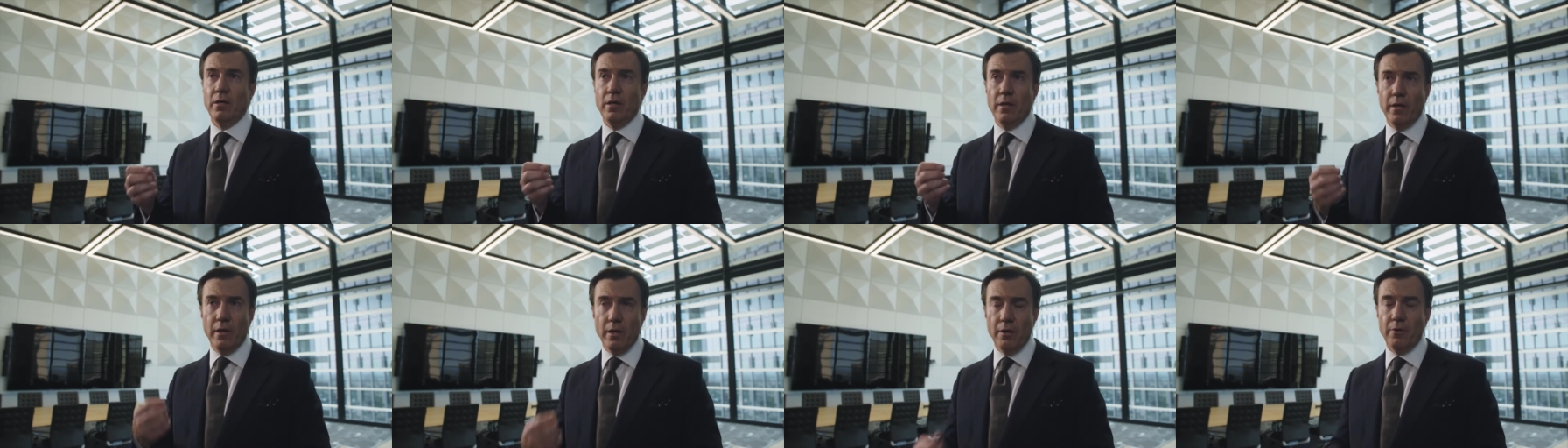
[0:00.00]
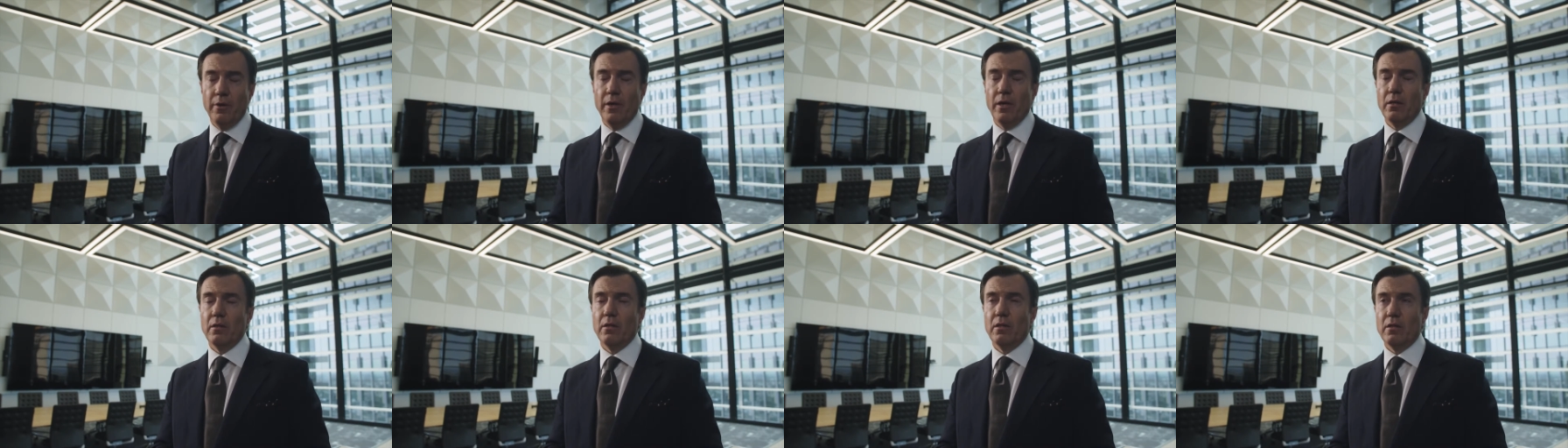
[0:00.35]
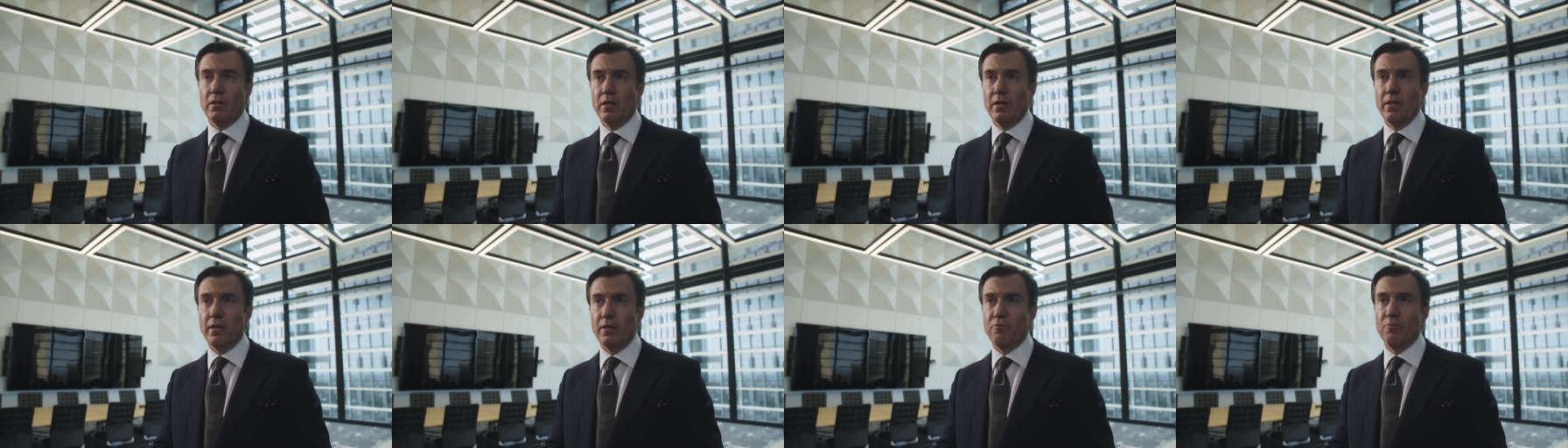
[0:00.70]
knowing
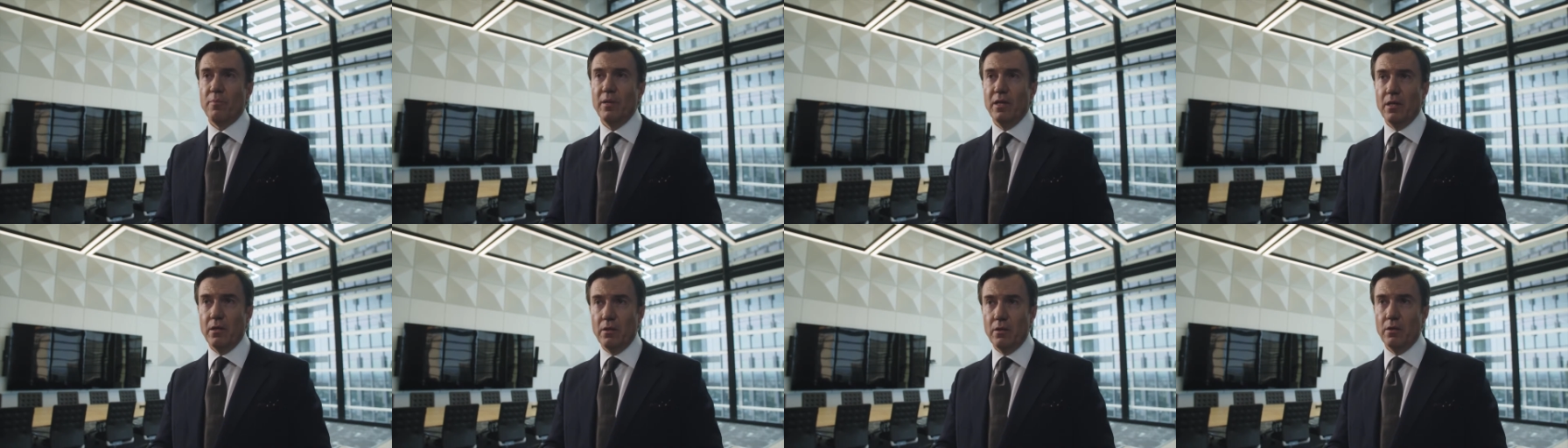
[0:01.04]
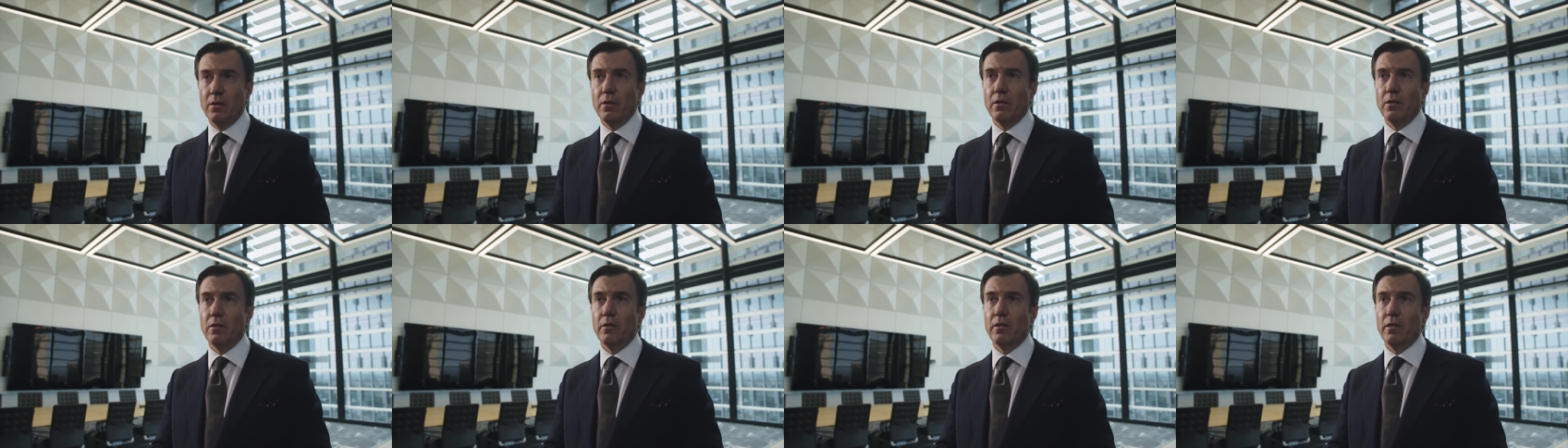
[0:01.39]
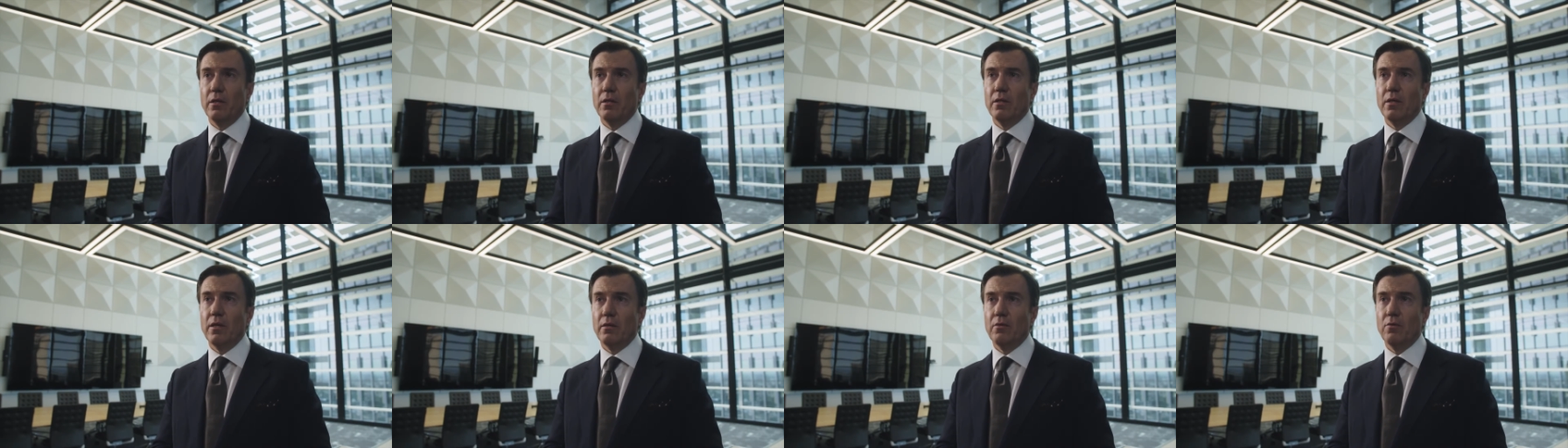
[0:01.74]
that they have been heard
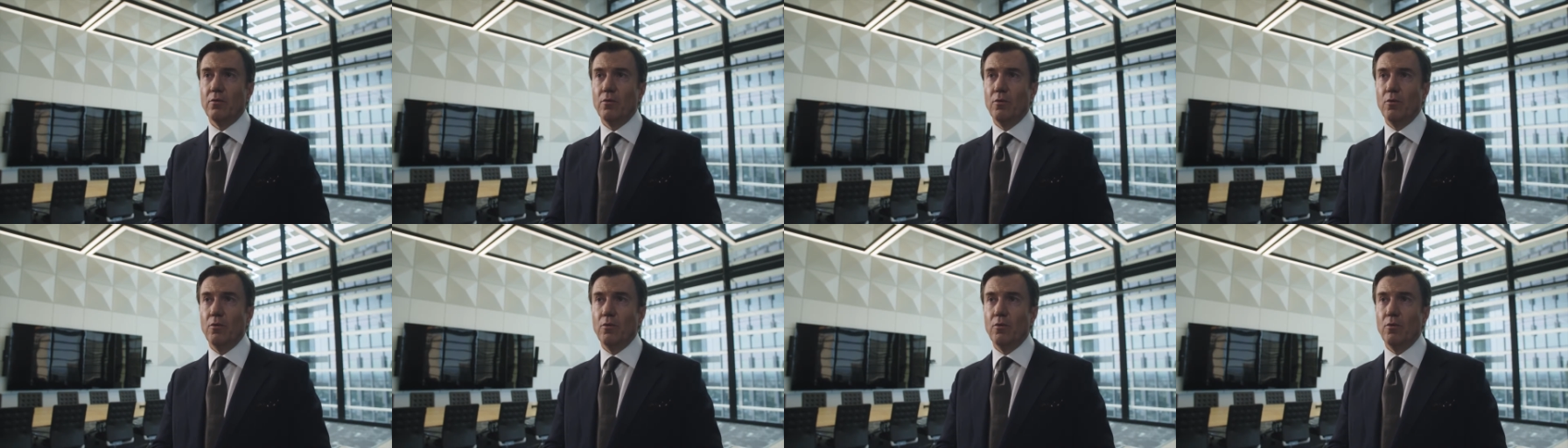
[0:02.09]
in that